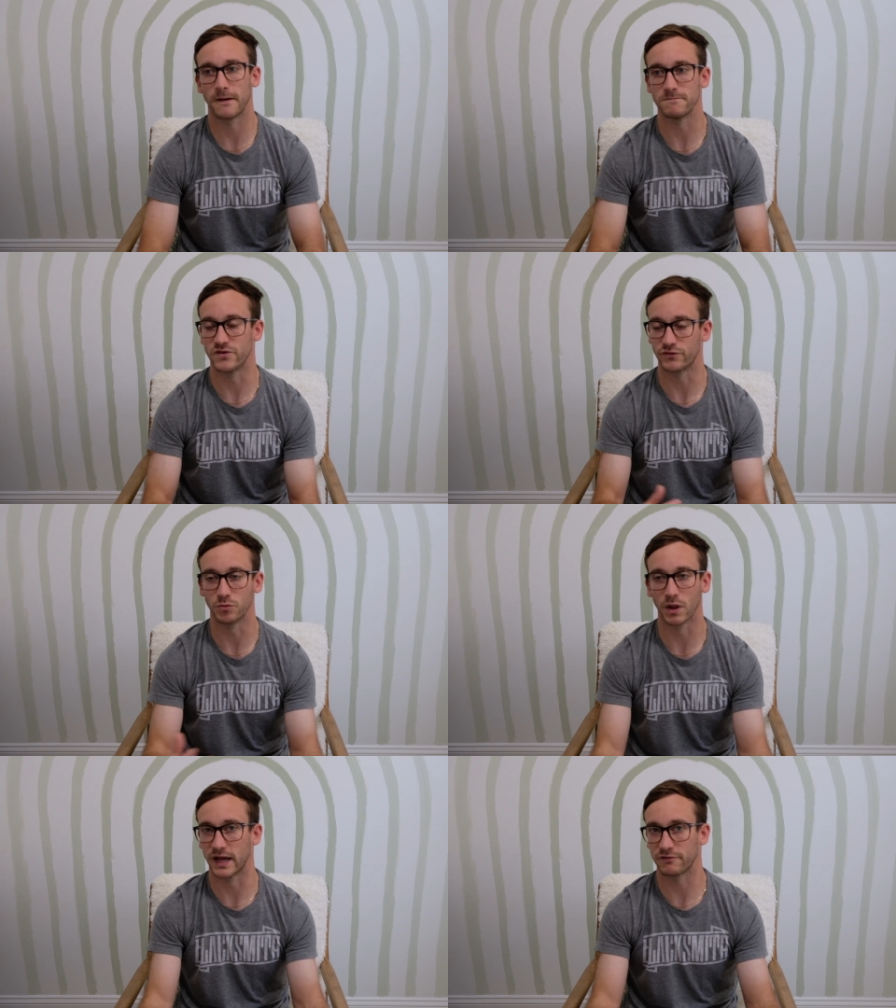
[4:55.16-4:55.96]
if you
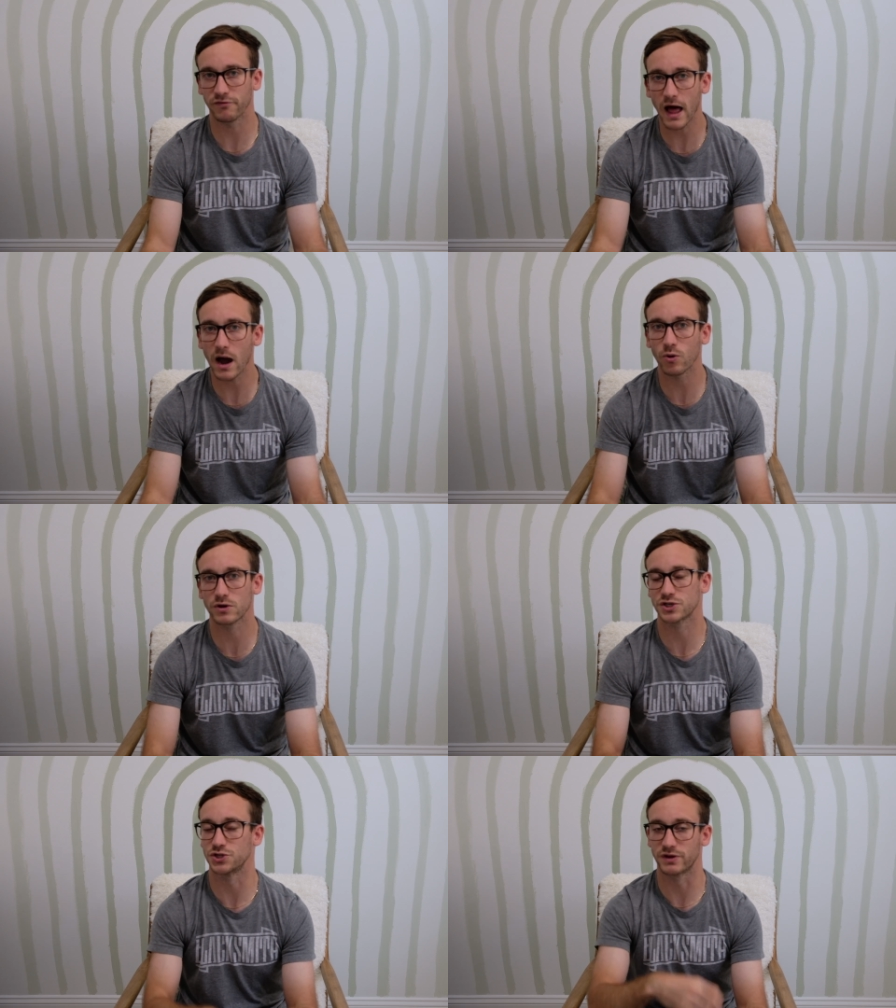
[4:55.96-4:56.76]
plant
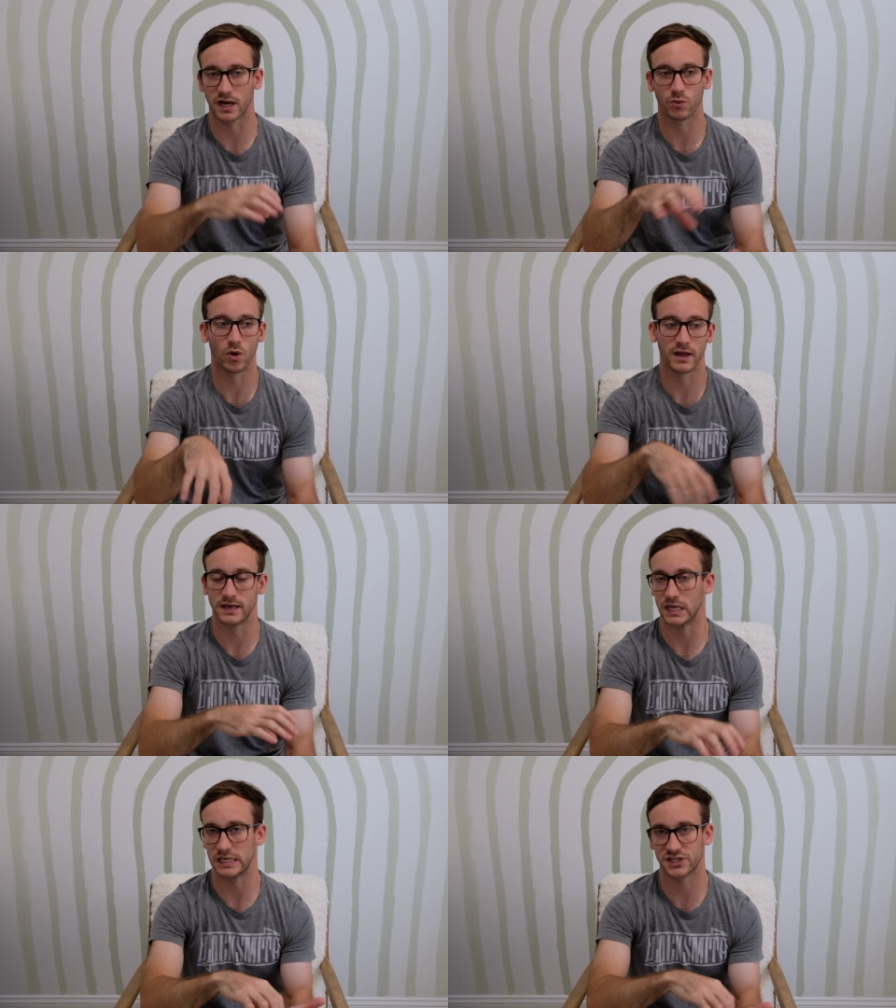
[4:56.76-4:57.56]
flowers, you kind of want
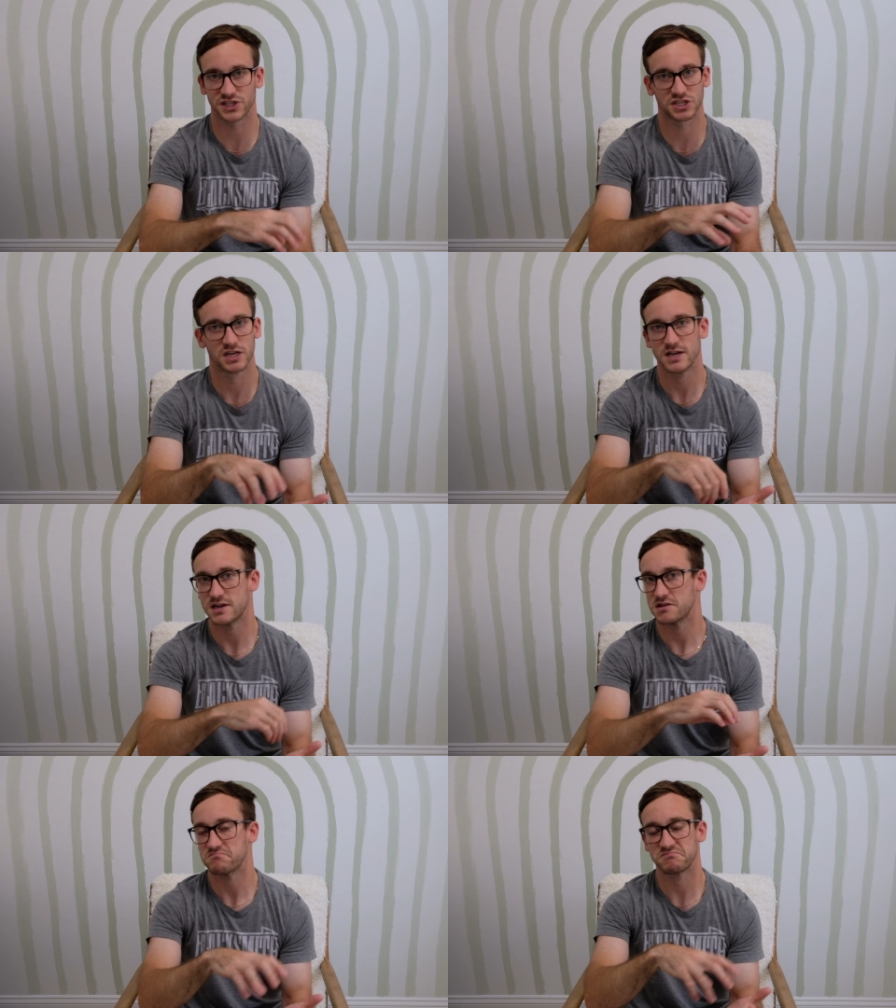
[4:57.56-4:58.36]
nice,
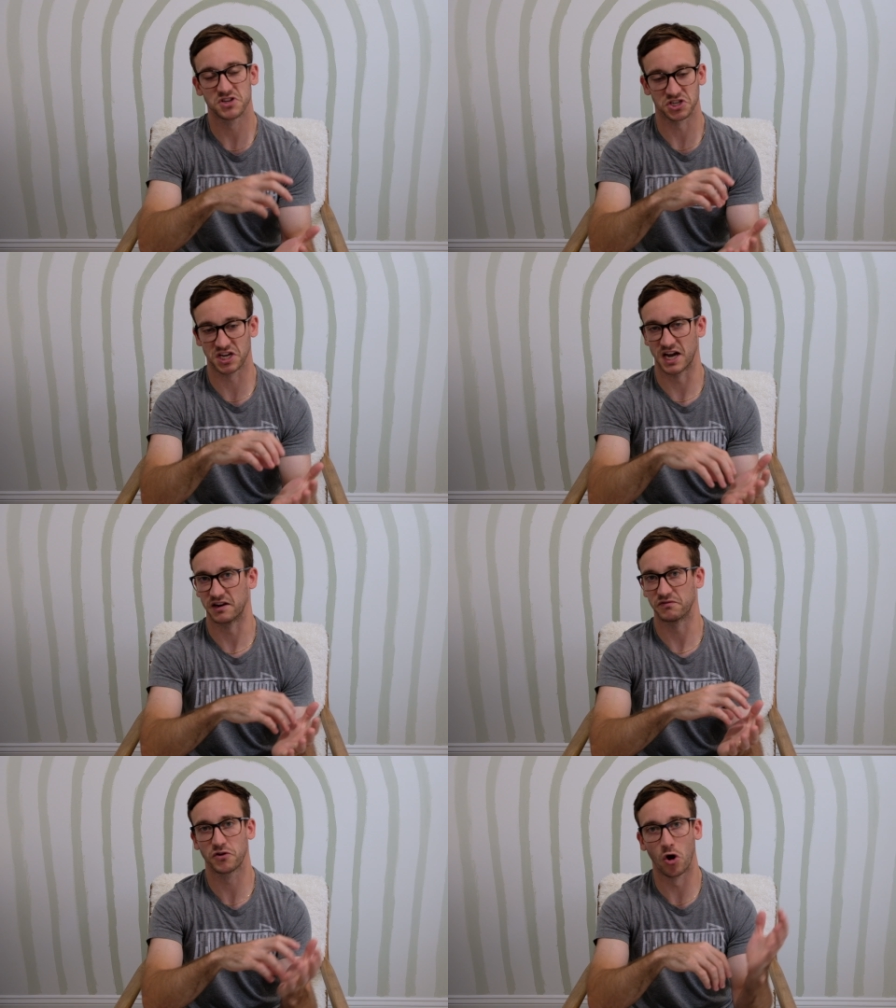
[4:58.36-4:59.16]
just kind
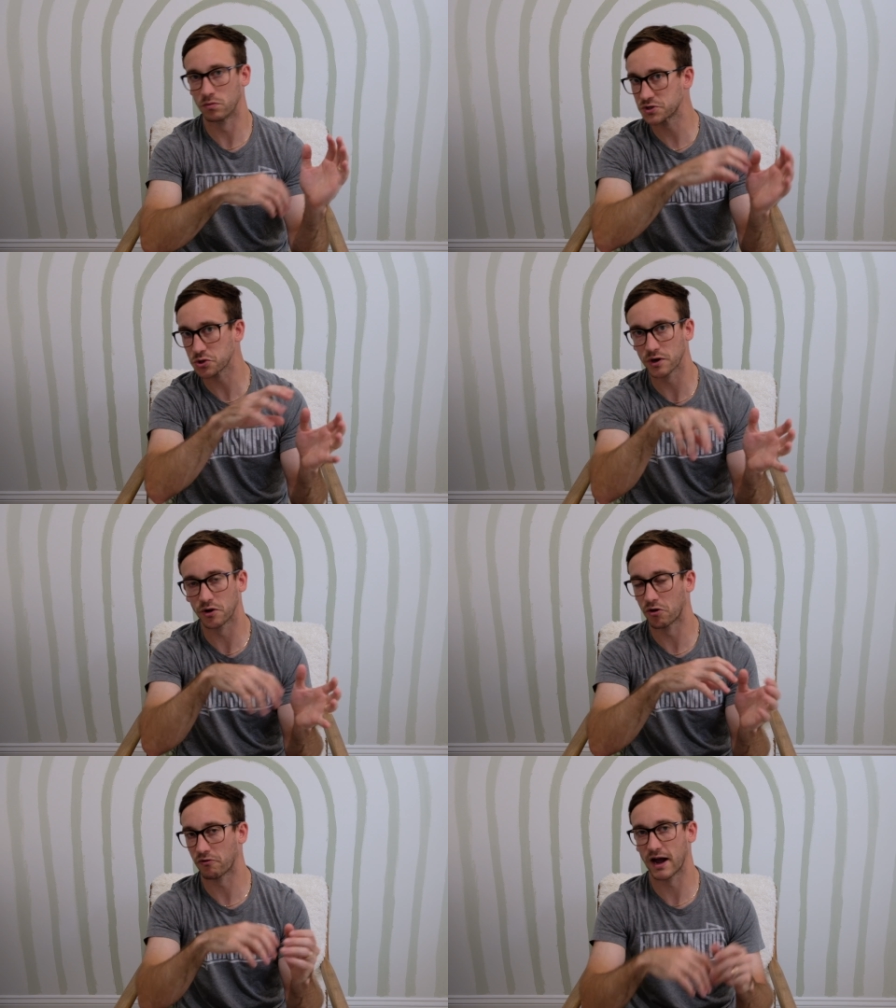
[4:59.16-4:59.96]
of calm
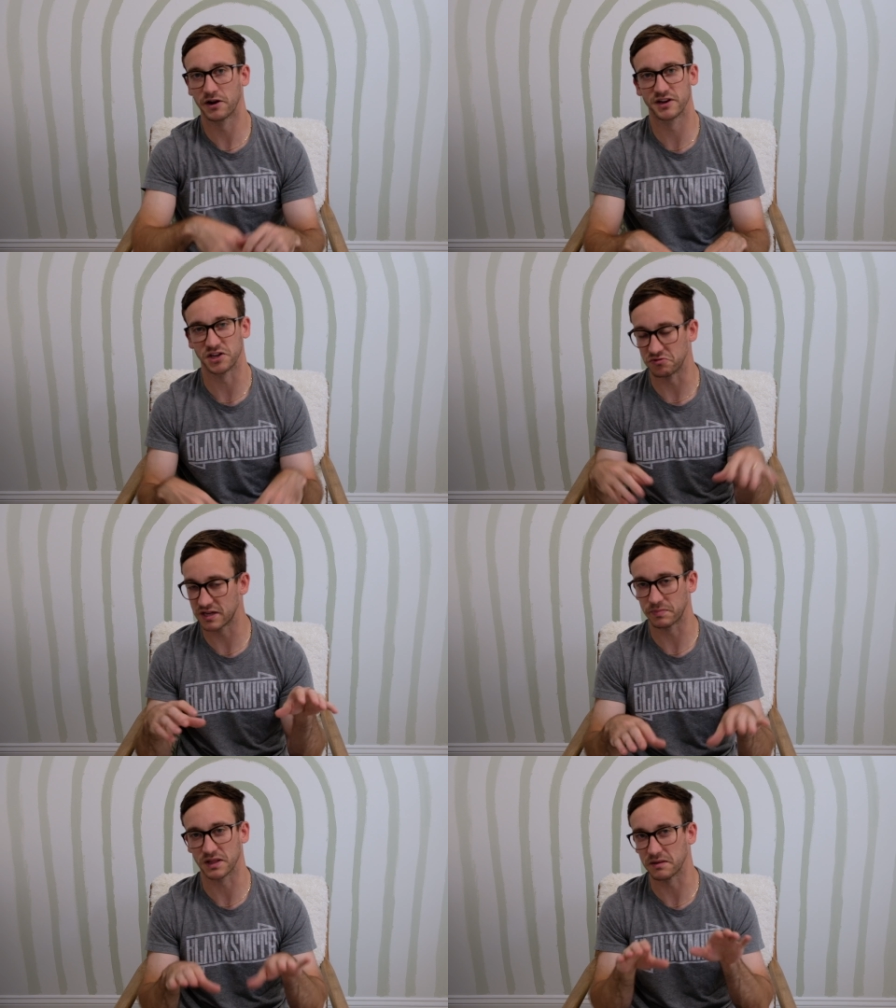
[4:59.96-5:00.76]
soil around it. You
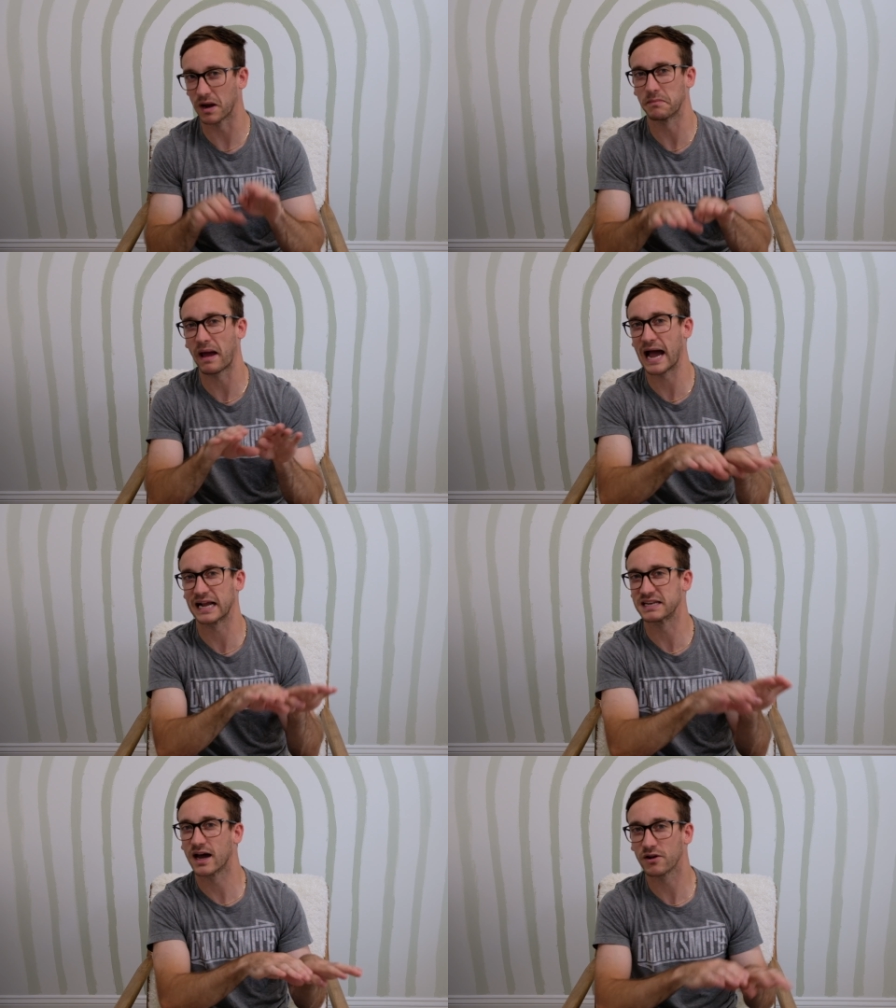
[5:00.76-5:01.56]
typically might pack
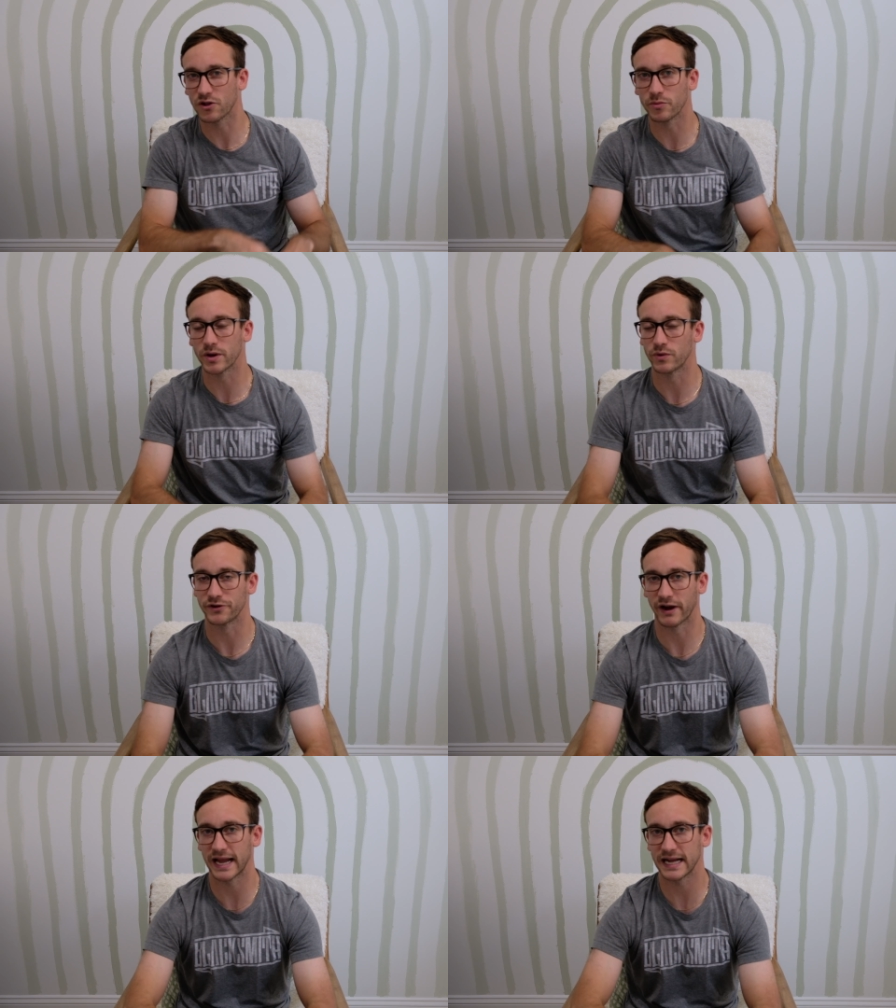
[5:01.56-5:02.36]
it down a little bit with
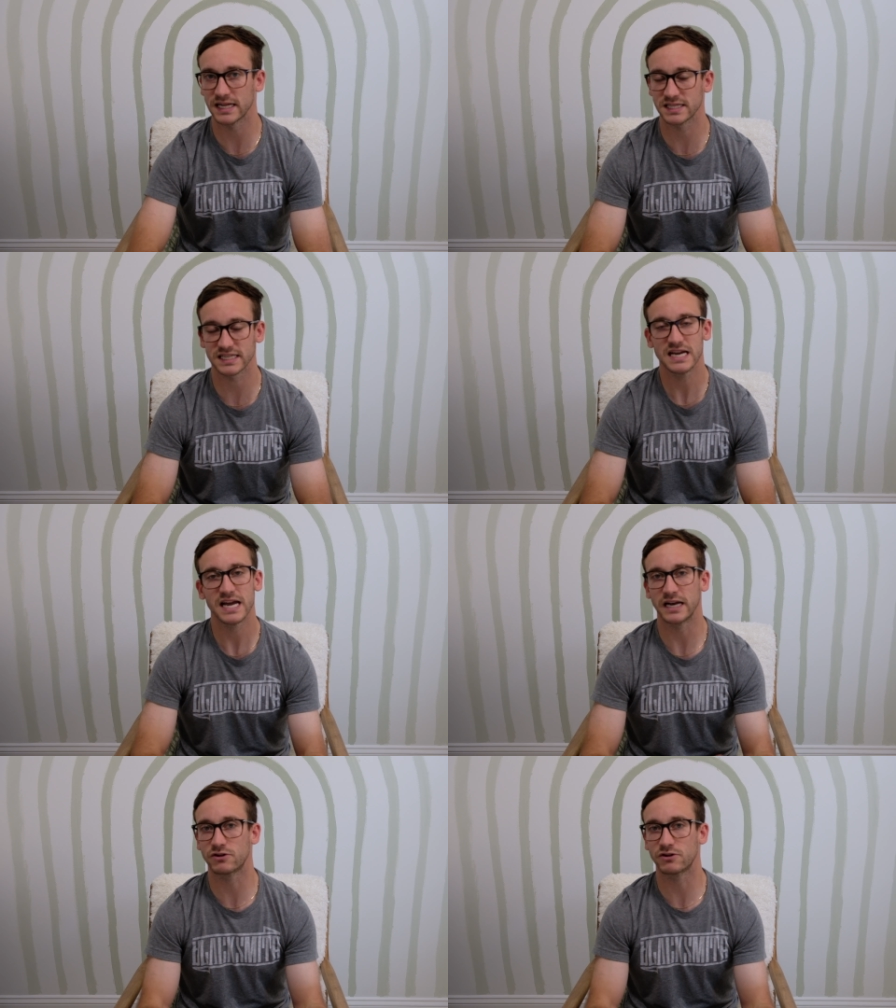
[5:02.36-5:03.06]
your hands, and